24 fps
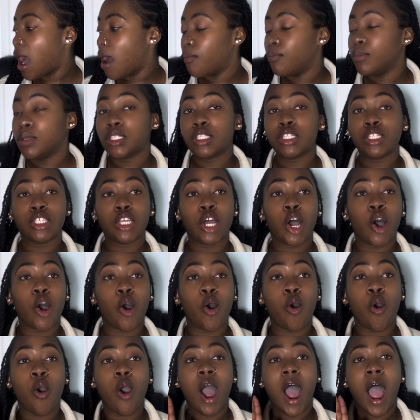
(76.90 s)

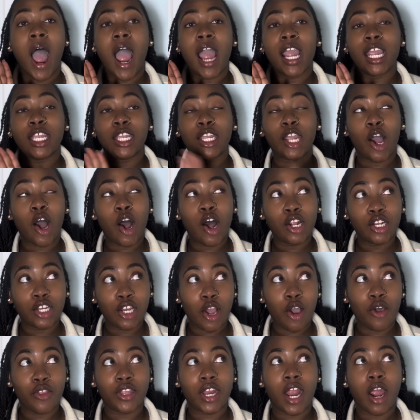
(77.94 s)
So y'all
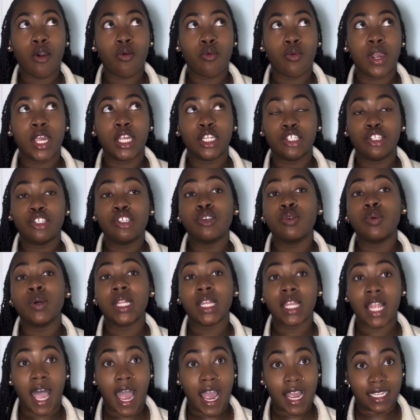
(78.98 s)
know that I went to
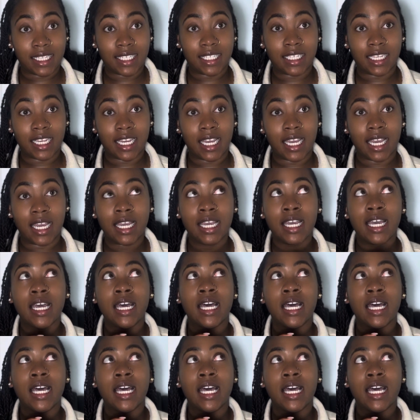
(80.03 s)
Alaska